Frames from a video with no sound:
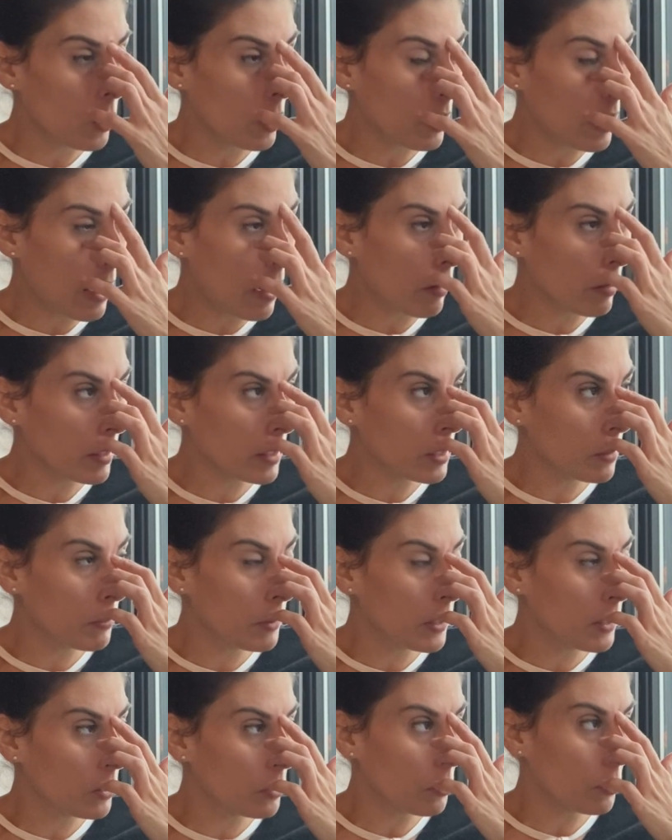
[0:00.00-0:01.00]
allowed it to
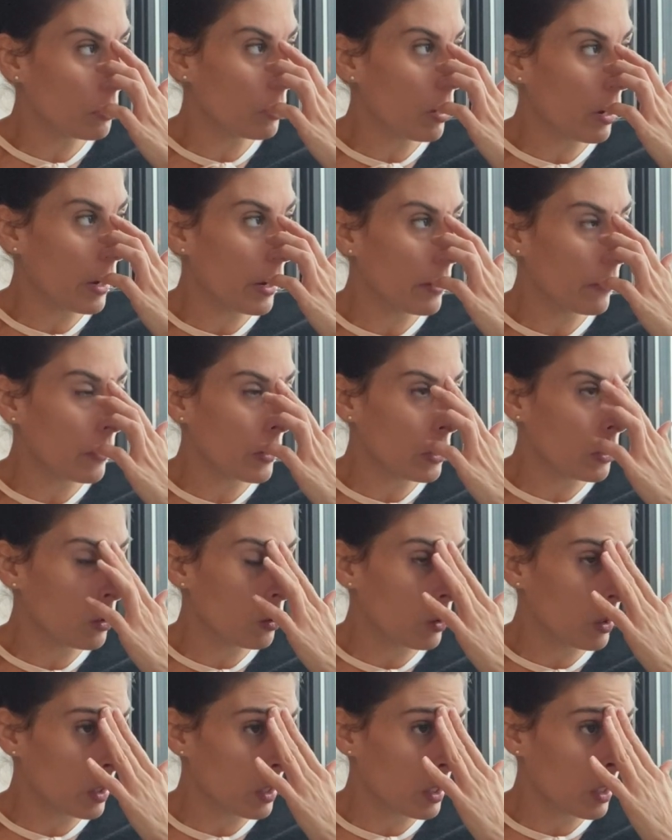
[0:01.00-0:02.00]
be in your life and you
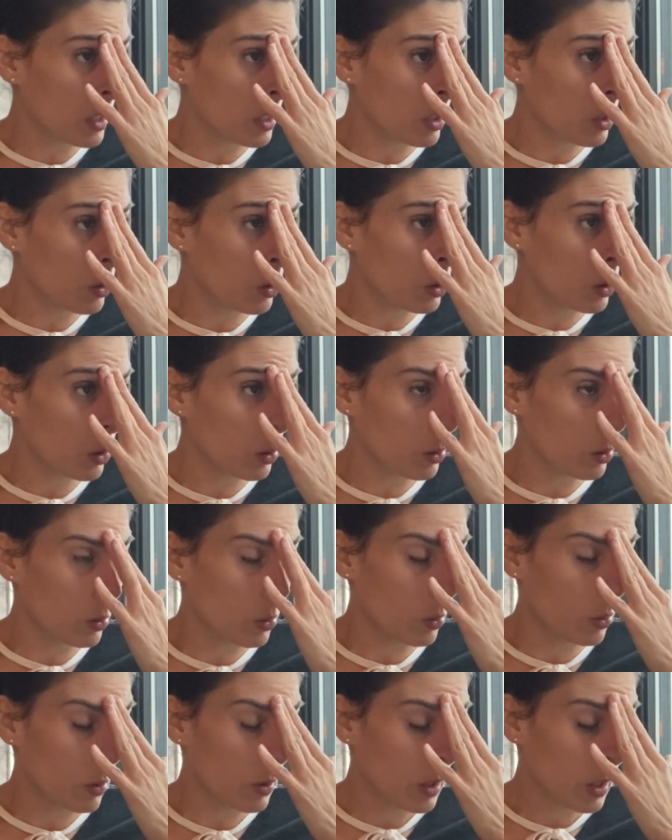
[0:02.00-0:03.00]
continue
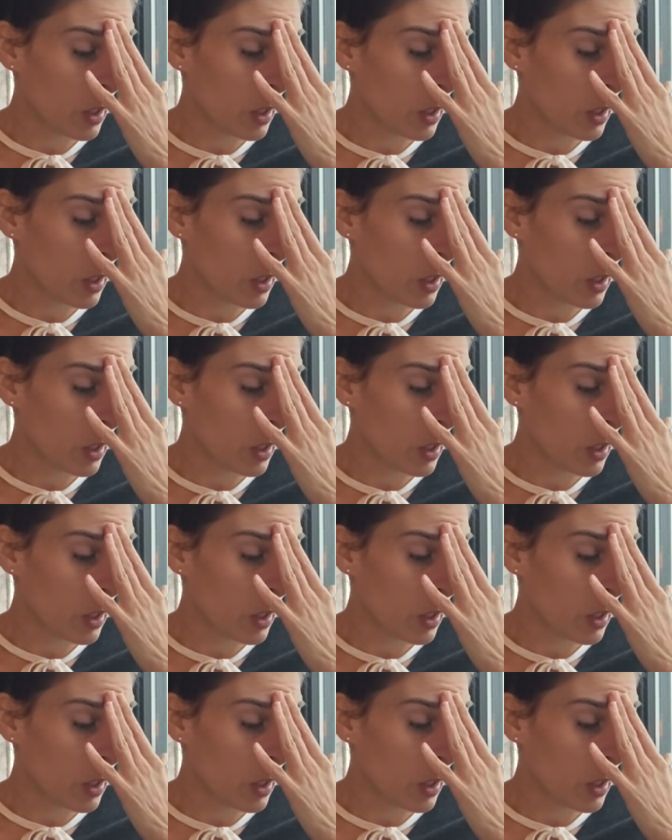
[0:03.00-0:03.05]
to